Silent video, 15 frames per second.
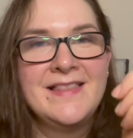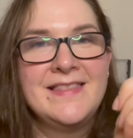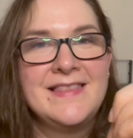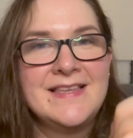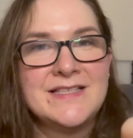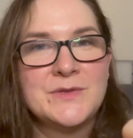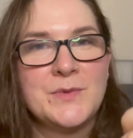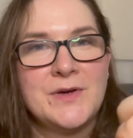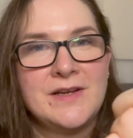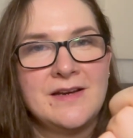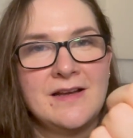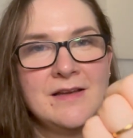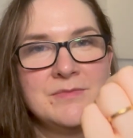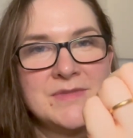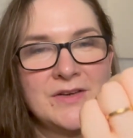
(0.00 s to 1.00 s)
This one,
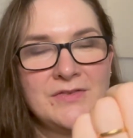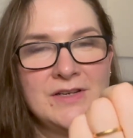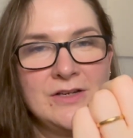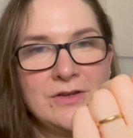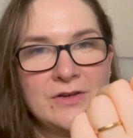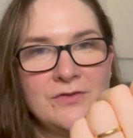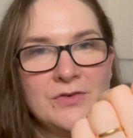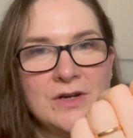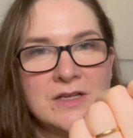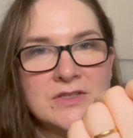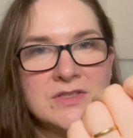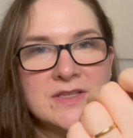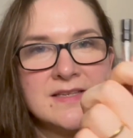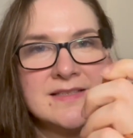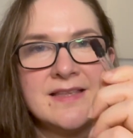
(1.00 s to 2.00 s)
I'm definitely looking for a larger
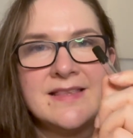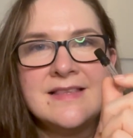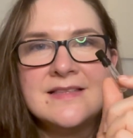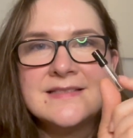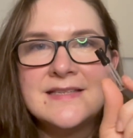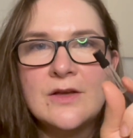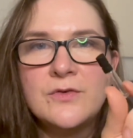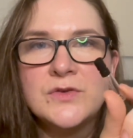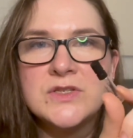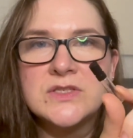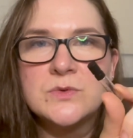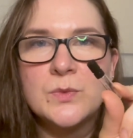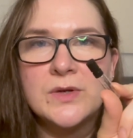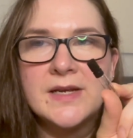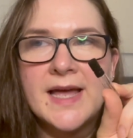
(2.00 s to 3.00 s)
size. I think the
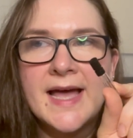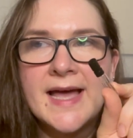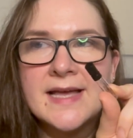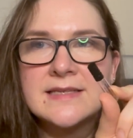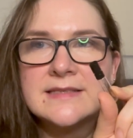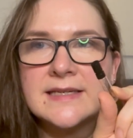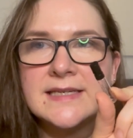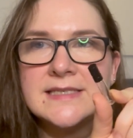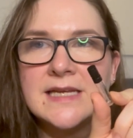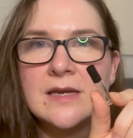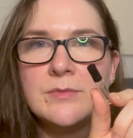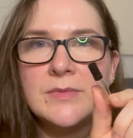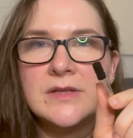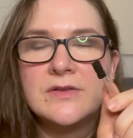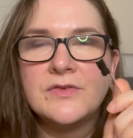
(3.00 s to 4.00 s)
Selfridges one has like a
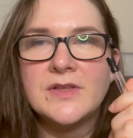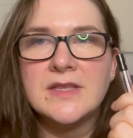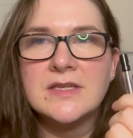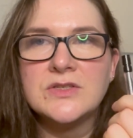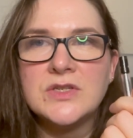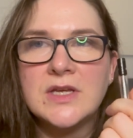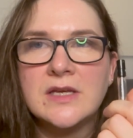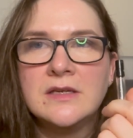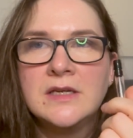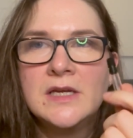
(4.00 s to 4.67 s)
10 ml of it this year.